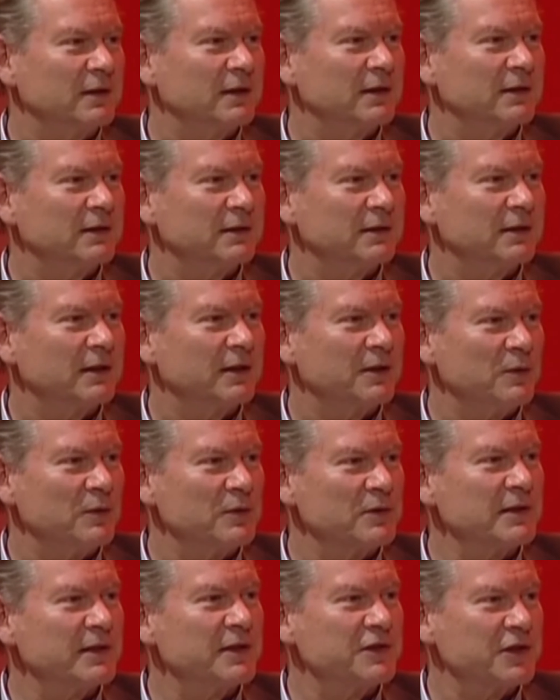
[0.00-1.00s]
And I
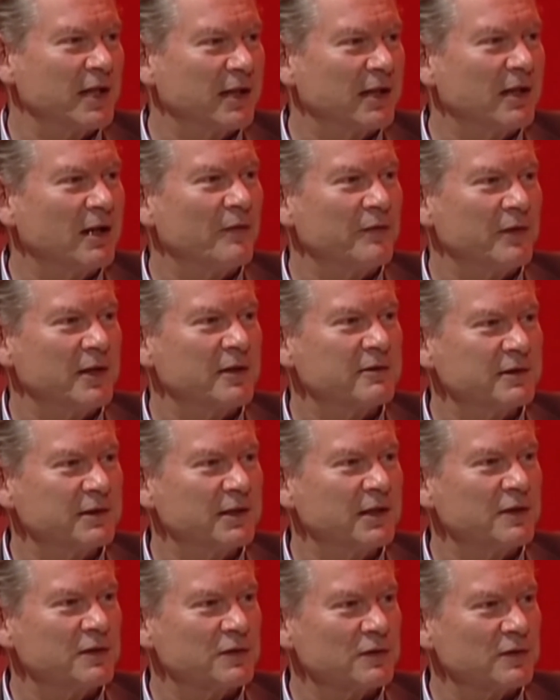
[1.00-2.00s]
usually check out their
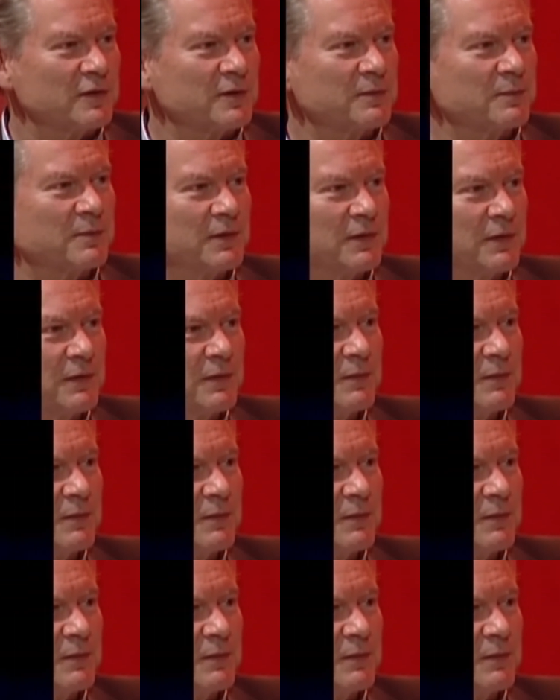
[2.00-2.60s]
credentials with,